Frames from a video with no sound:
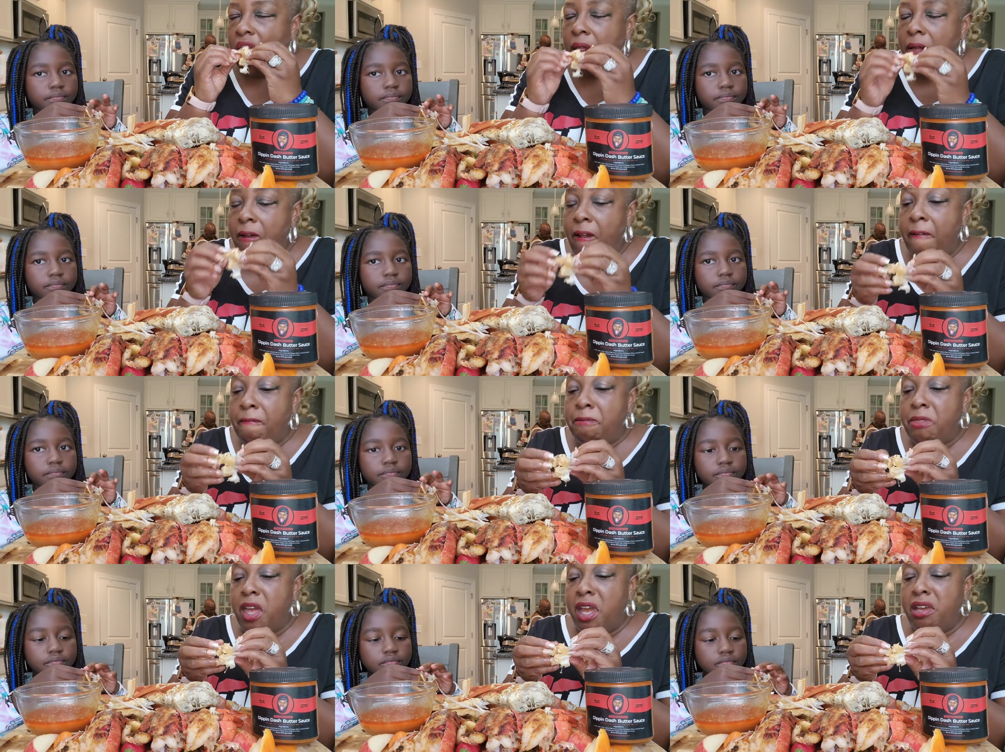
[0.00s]

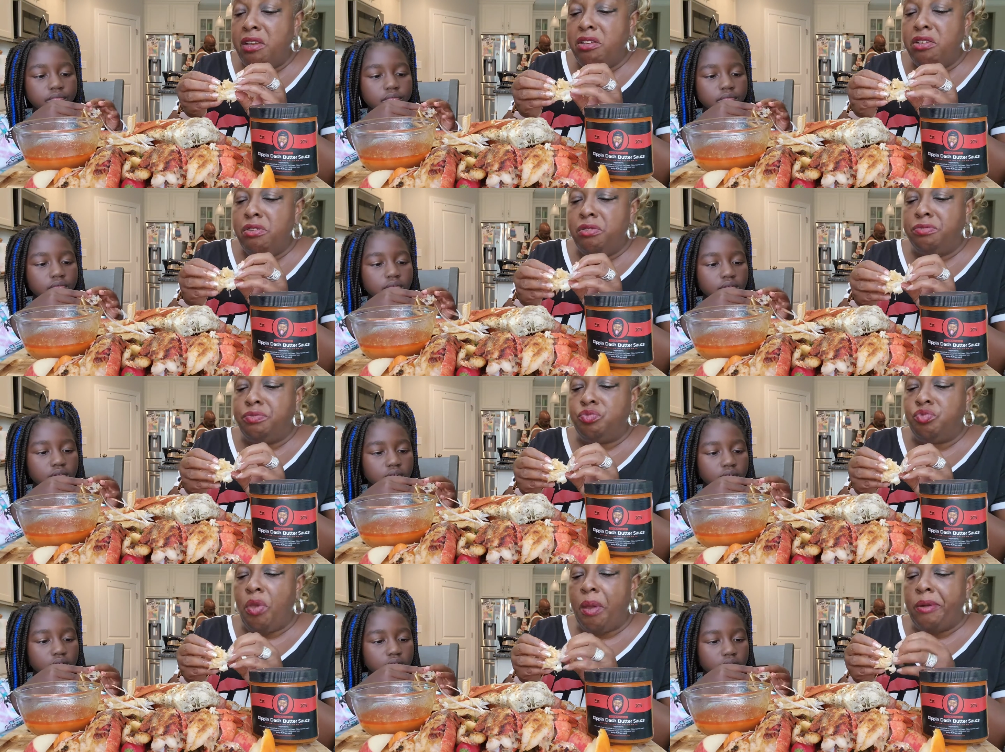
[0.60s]
Speaker 1: And thank
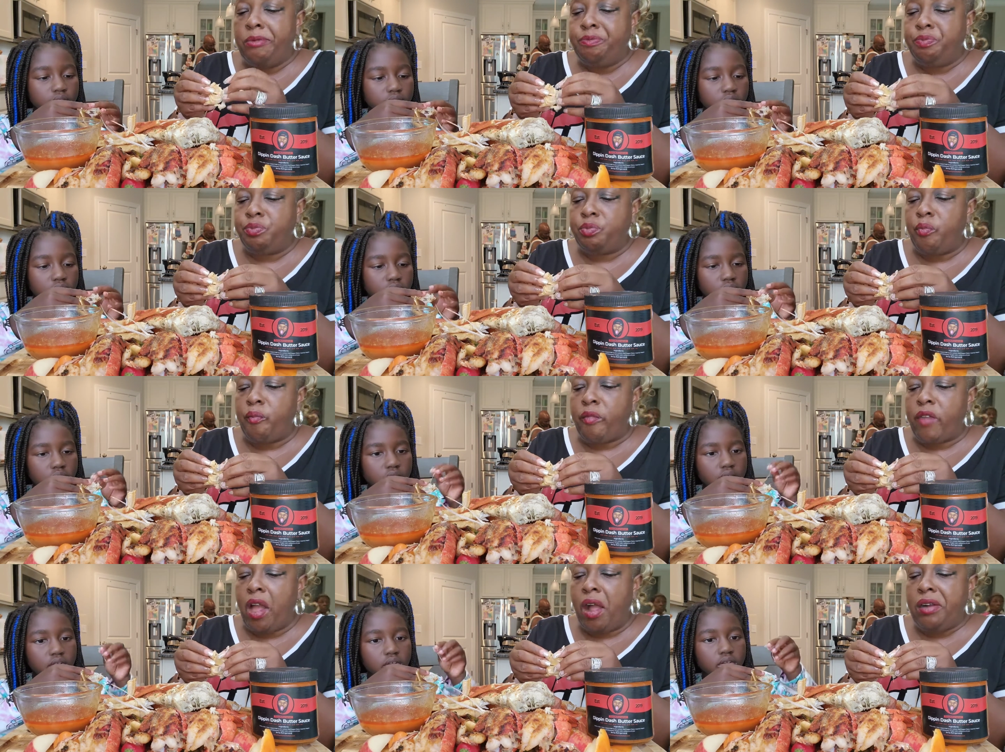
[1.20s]
you.
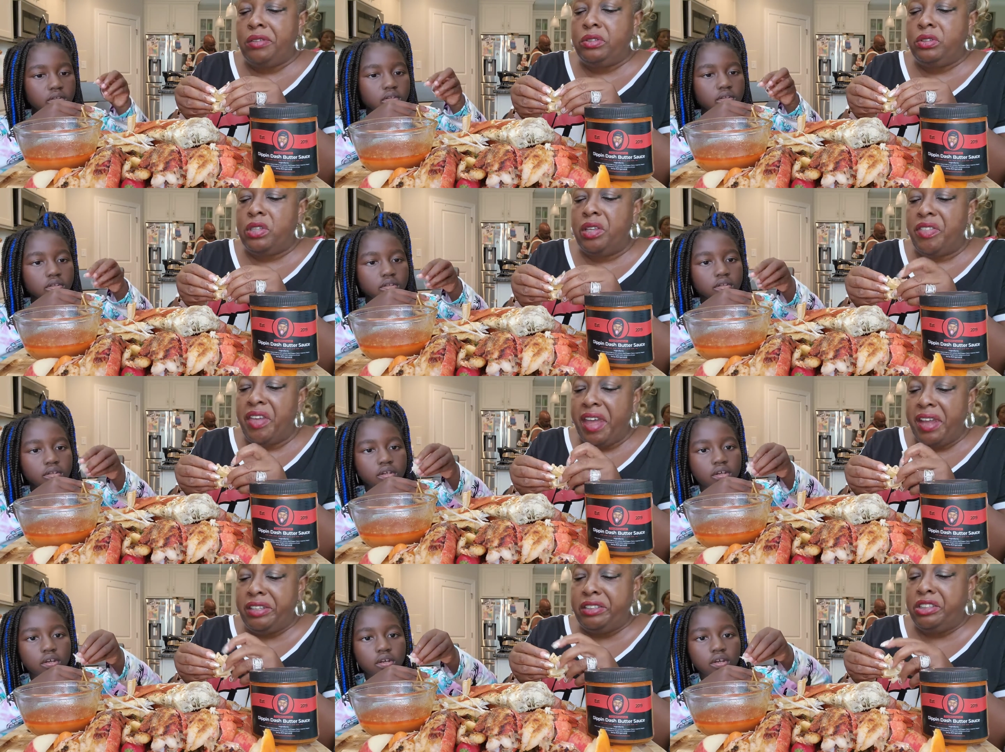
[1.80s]

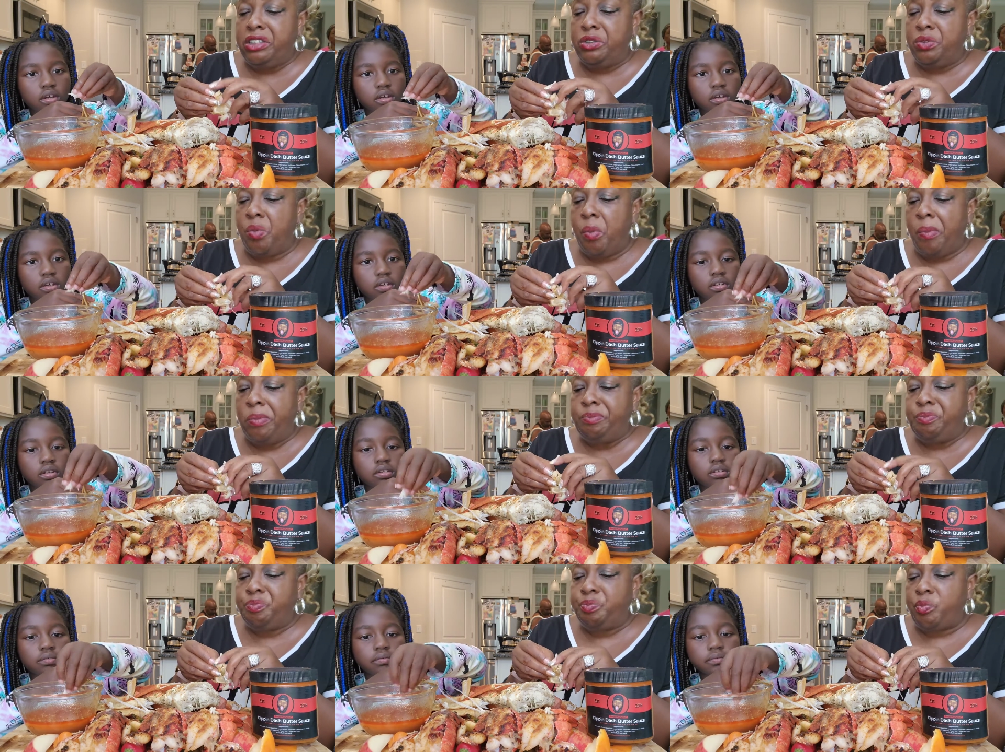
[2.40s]
Thank you.
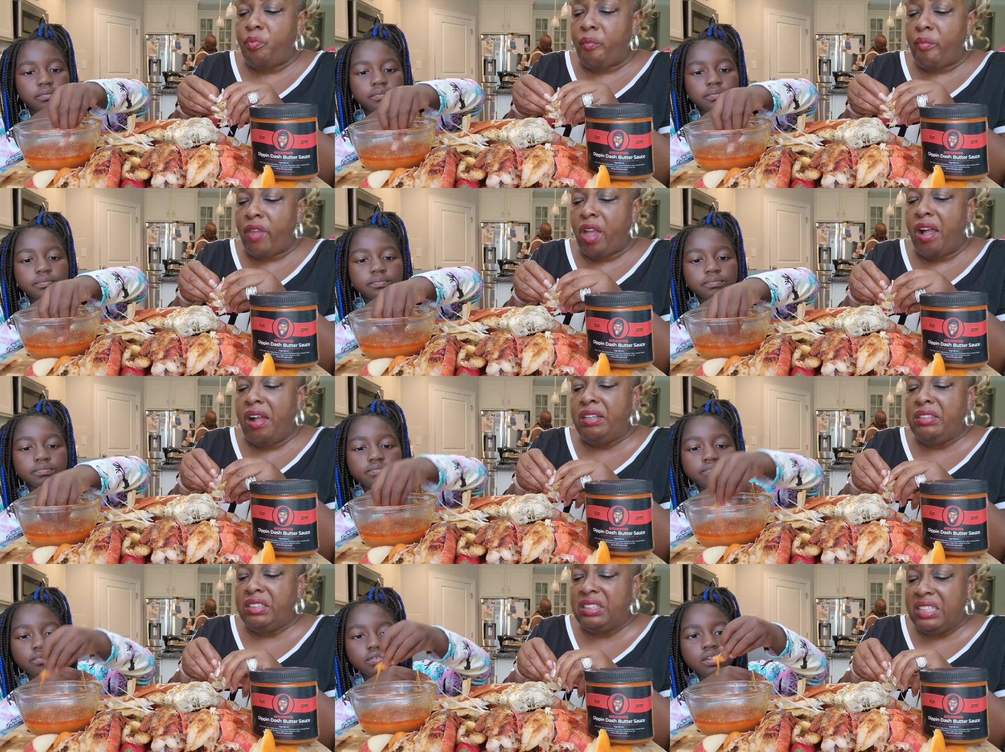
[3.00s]

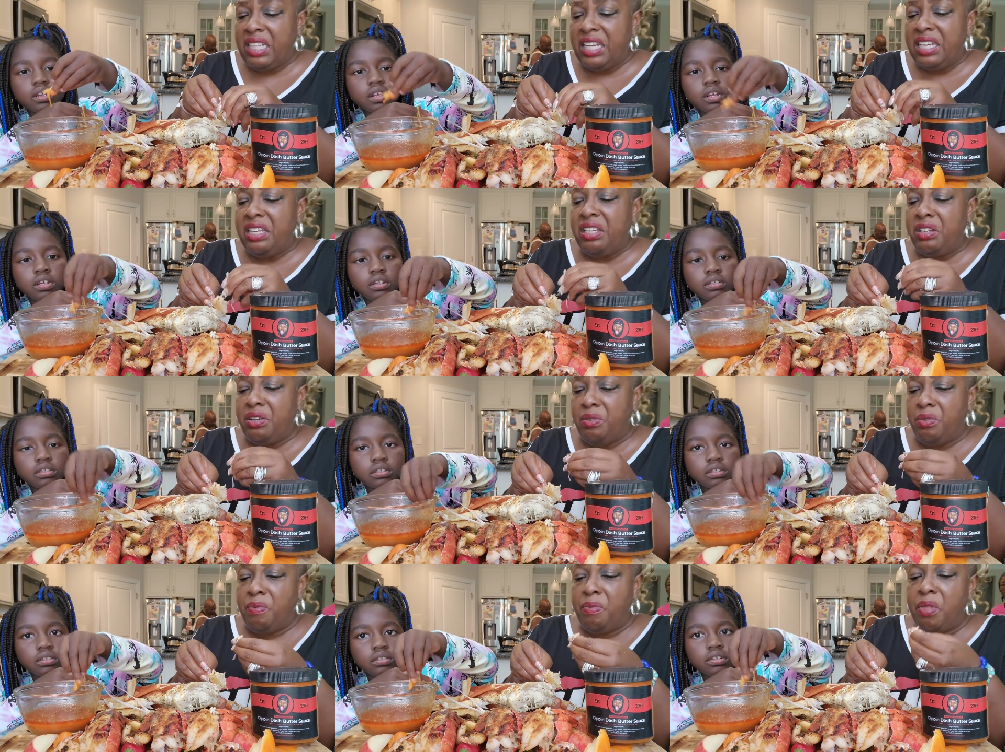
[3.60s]
Thank
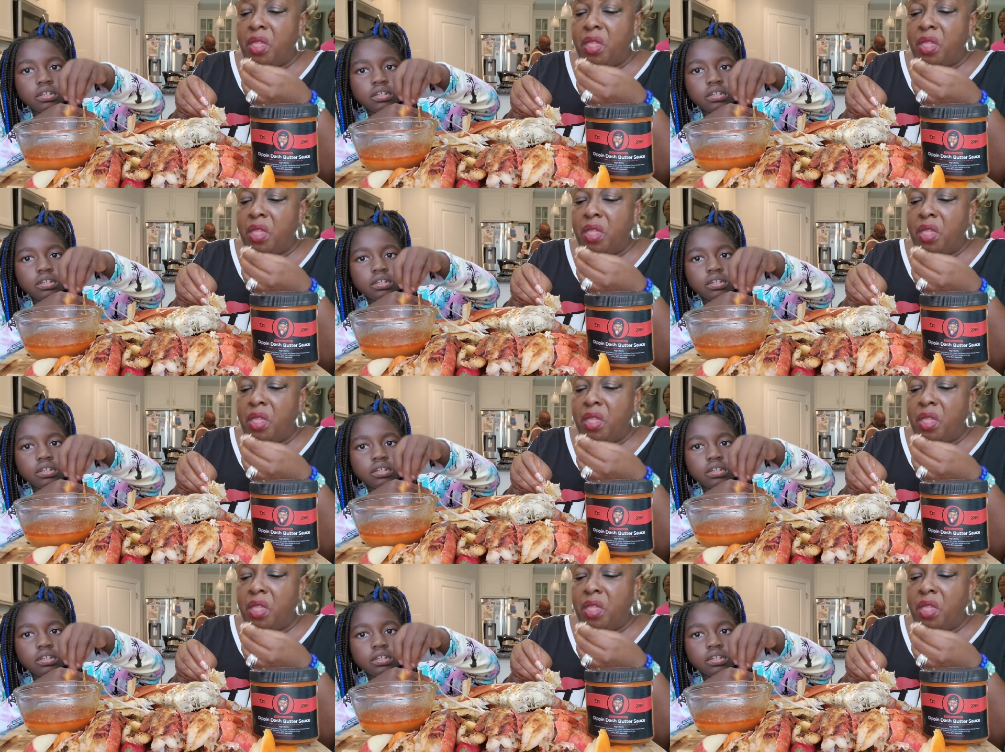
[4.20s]
you.